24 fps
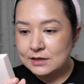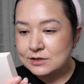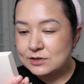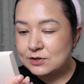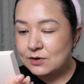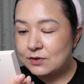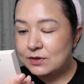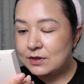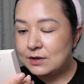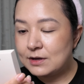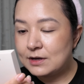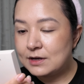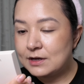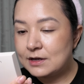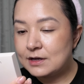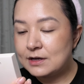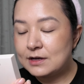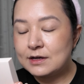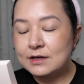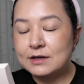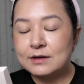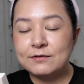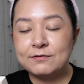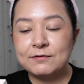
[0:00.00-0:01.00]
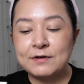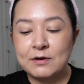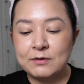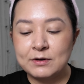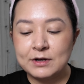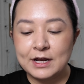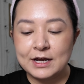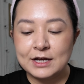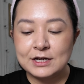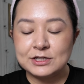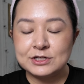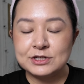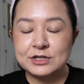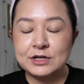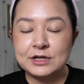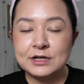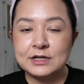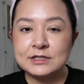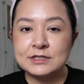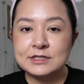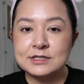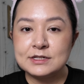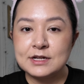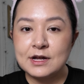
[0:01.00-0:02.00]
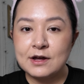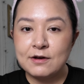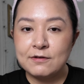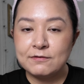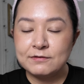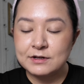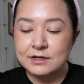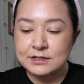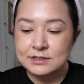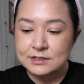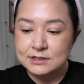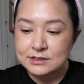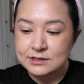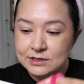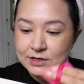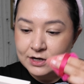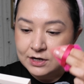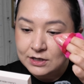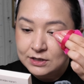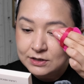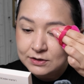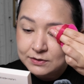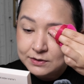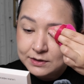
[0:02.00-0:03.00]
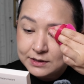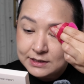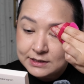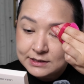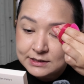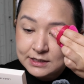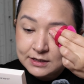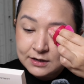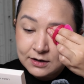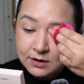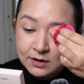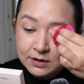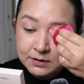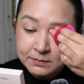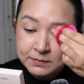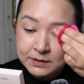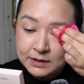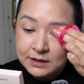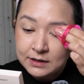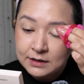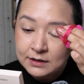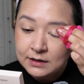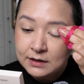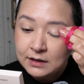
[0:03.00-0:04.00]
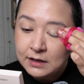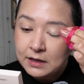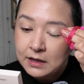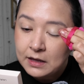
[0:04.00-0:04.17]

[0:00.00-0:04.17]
so the foundation and stuff doesn't start creasing on me.